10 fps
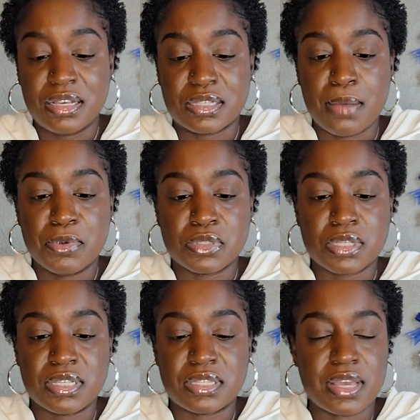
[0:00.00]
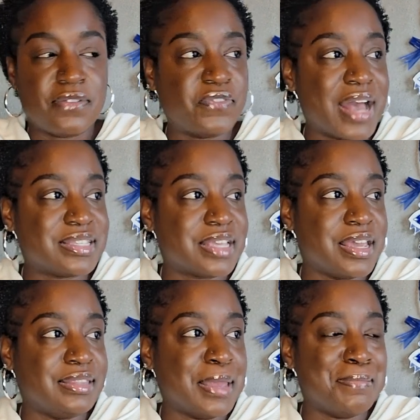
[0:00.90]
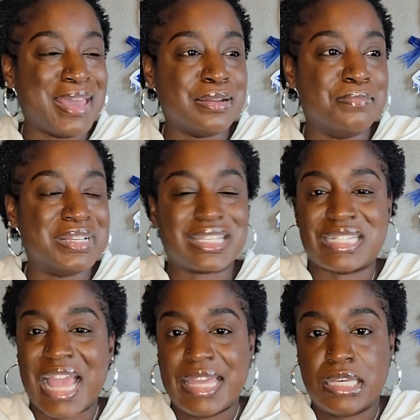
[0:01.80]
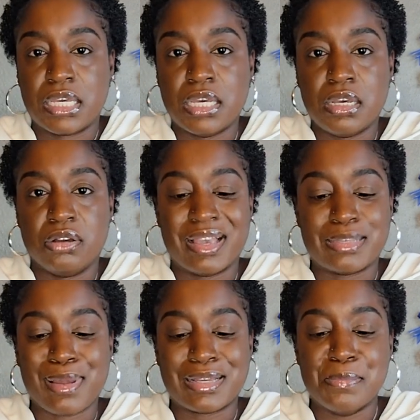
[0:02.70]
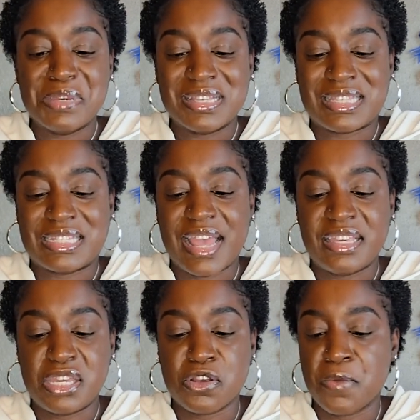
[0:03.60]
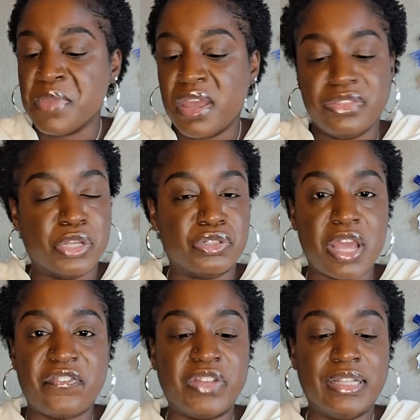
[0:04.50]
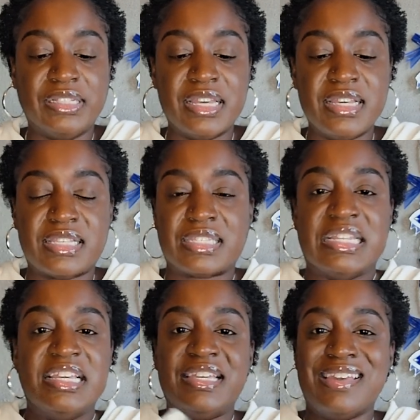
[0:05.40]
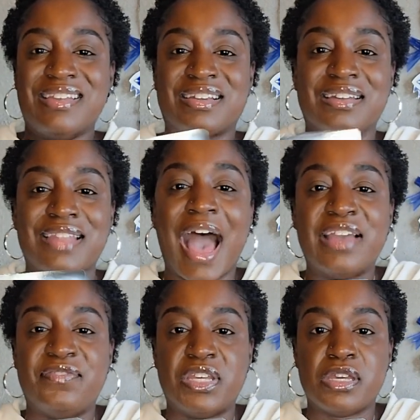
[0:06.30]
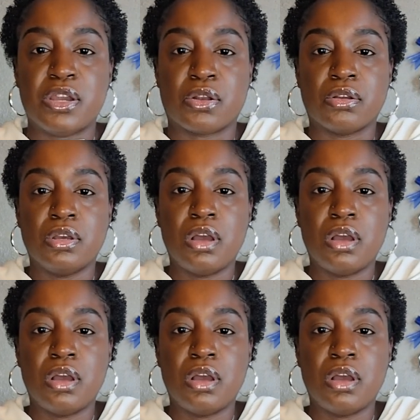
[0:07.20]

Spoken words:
It's almost as if I said they made a mistake. Okay, somebody could be a snake here. They're definitely sneaky and conniving here.